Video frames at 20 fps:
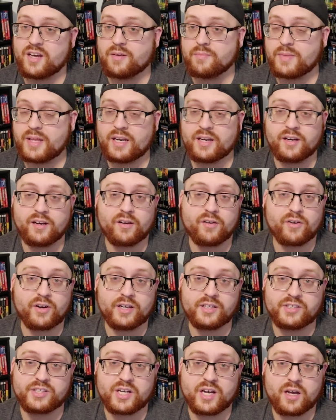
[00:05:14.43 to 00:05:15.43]
They did a
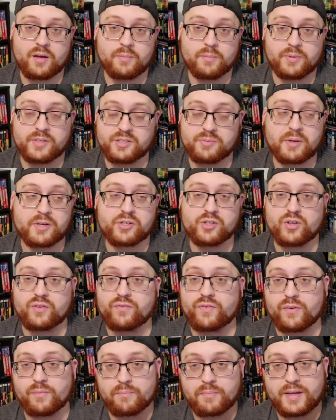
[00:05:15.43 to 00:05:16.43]
great job, especially
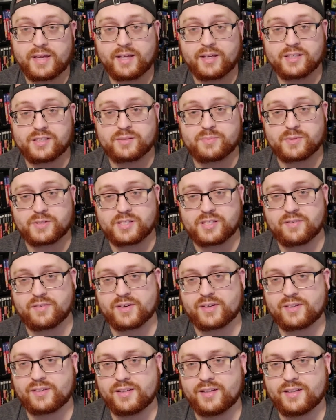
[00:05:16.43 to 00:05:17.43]
for me
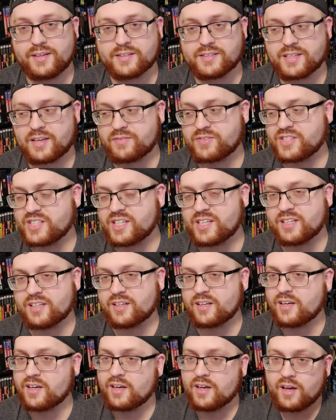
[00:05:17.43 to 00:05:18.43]
specifically, because I've
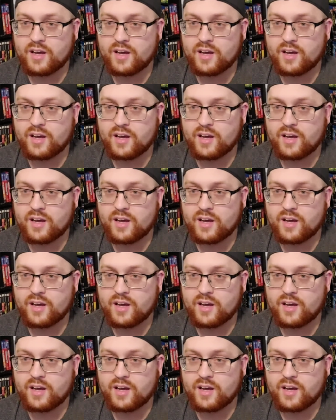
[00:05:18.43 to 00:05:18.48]
seen